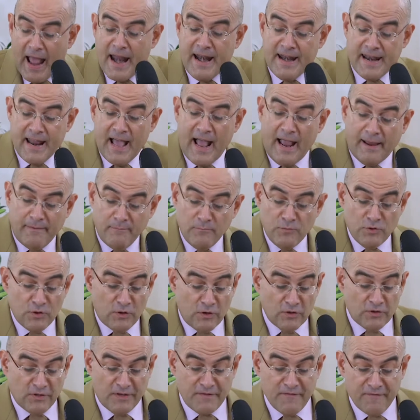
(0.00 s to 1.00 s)
I'm
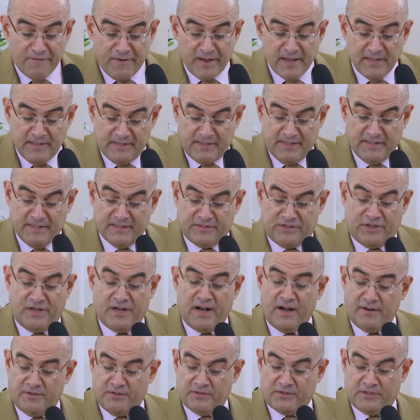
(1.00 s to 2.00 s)
not inventing
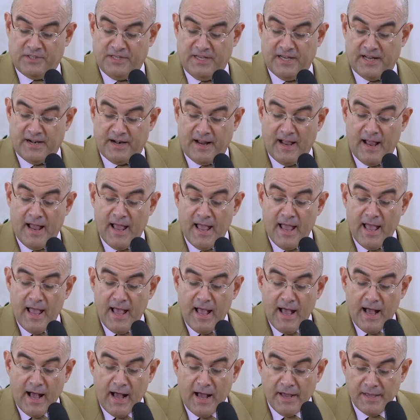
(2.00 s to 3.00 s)
scenarios here.
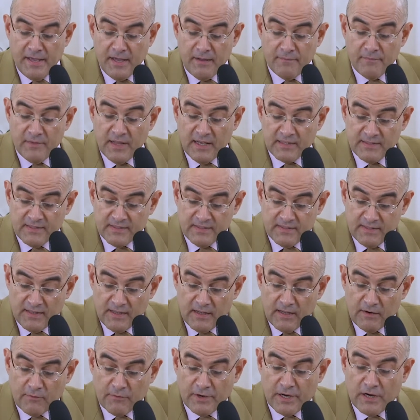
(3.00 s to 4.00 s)
I am just
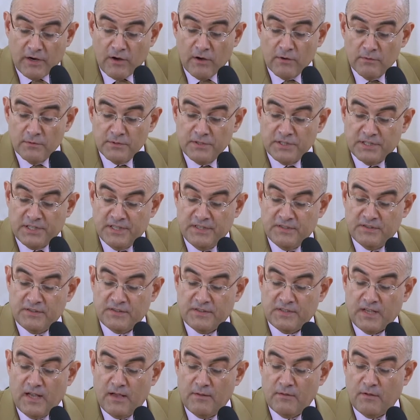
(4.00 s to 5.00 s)
recounting
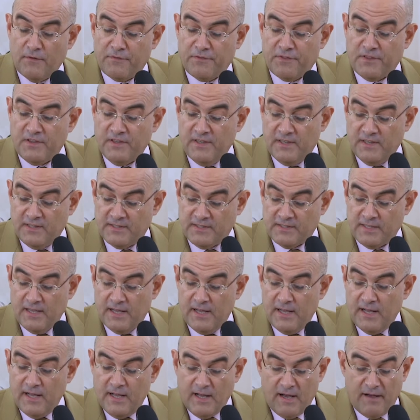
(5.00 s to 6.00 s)
some of things
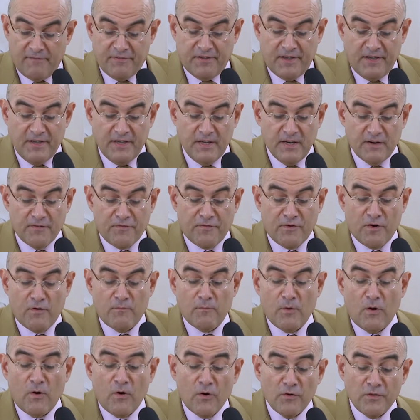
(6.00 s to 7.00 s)
I've heard
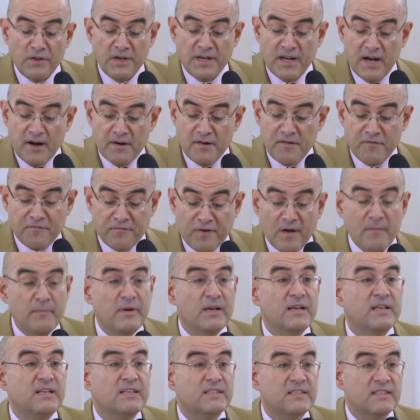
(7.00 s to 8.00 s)
from ordinary
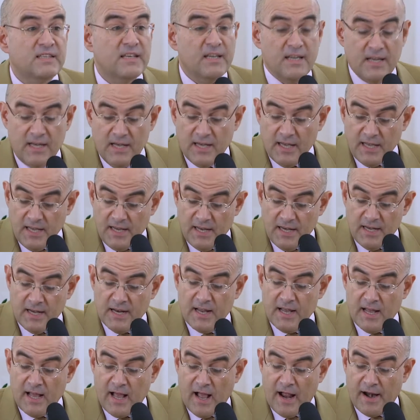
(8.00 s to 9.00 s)
families
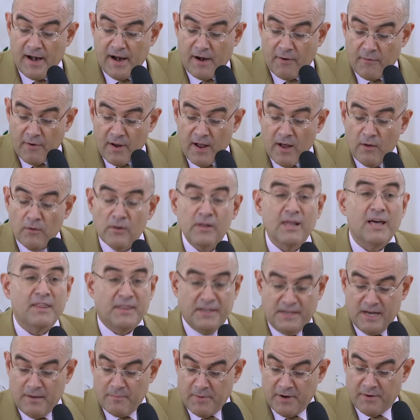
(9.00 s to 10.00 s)
in and around
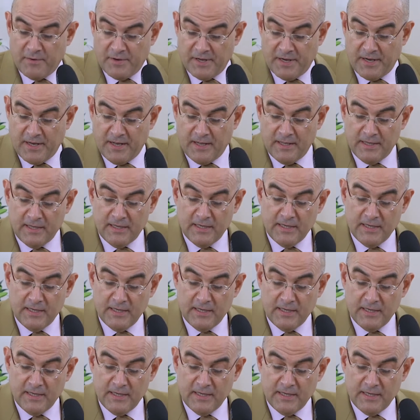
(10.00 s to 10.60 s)
Latin America.